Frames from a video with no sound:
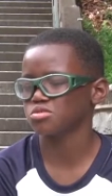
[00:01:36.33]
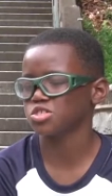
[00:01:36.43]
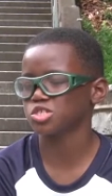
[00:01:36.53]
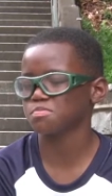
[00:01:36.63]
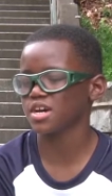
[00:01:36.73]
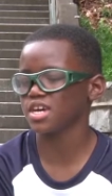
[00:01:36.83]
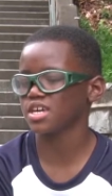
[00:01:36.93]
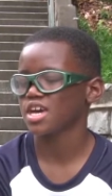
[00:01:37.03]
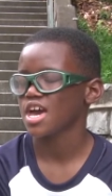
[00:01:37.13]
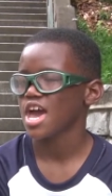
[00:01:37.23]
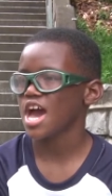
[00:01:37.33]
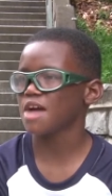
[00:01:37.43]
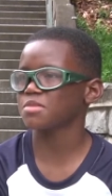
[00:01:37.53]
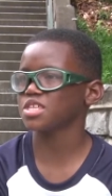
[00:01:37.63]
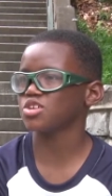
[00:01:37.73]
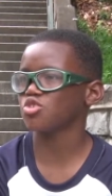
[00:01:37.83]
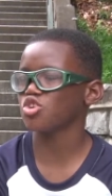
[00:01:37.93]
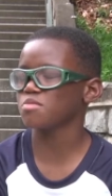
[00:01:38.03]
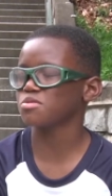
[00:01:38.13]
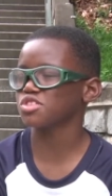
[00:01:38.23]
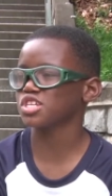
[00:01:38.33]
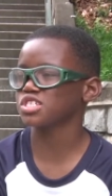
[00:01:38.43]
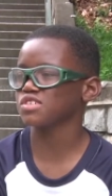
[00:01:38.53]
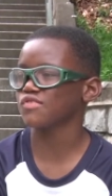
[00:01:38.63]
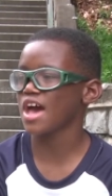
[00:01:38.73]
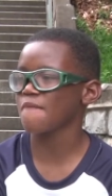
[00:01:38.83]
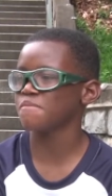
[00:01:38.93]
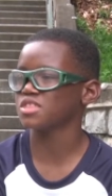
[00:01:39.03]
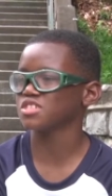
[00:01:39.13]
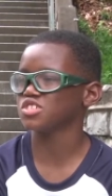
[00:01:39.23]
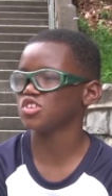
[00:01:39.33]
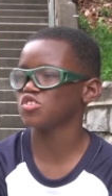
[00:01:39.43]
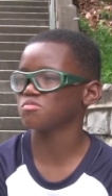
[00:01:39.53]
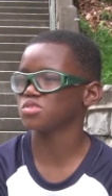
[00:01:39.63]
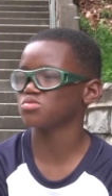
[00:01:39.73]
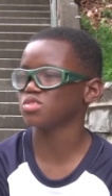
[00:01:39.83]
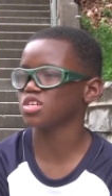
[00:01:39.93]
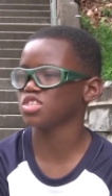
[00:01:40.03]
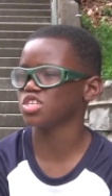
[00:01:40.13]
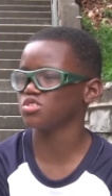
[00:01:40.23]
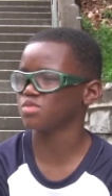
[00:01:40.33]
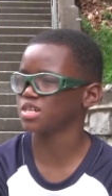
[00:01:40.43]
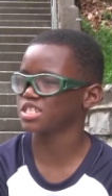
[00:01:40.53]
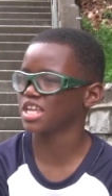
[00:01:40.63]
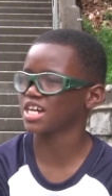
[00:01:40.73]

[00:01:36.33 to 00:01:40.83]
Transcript: despite how many horrible things have happened this year between the U.S. and